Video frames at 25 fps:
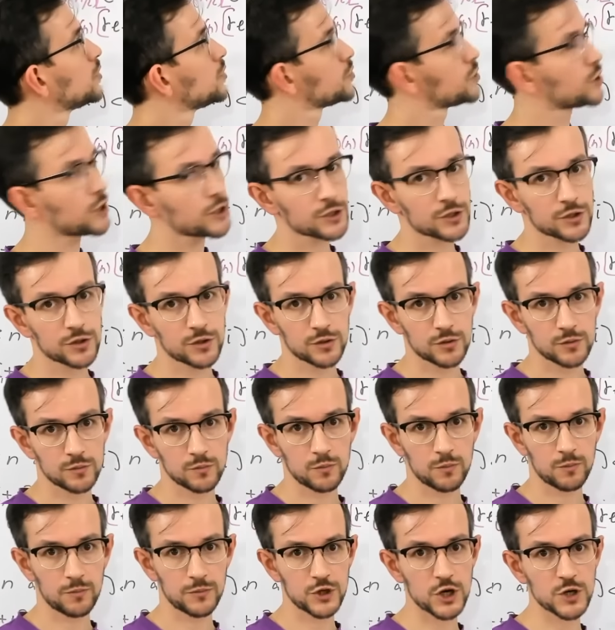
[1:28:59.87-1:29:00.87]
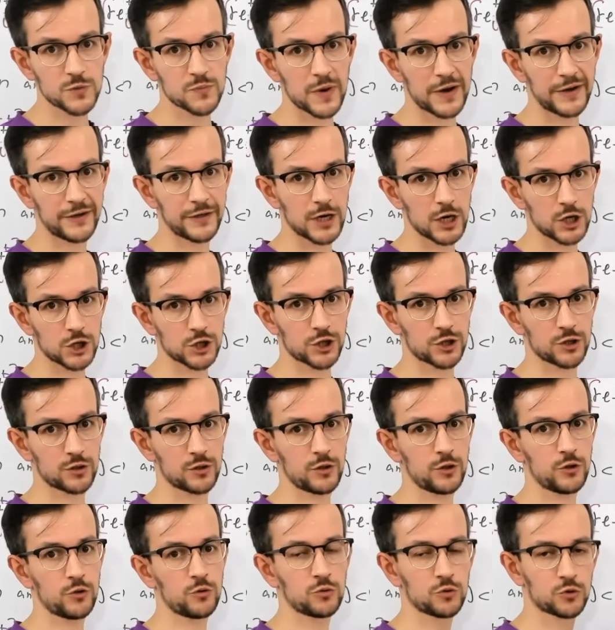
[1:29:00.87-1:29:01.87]
just by
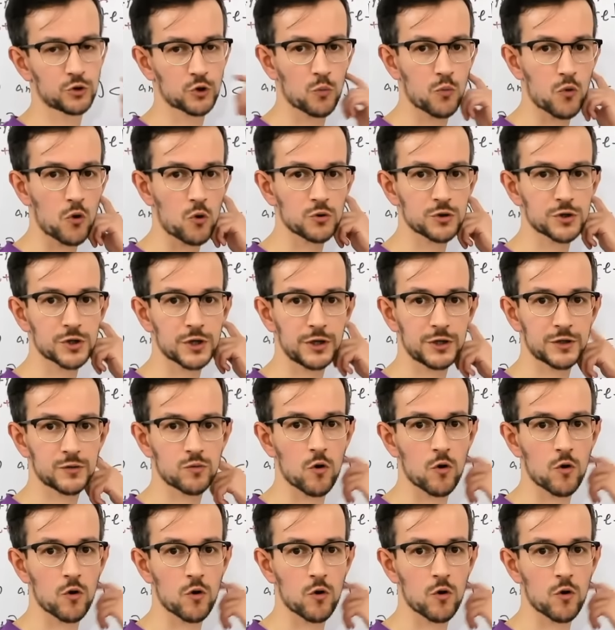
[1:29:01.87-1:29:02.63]
induction. You suppose it's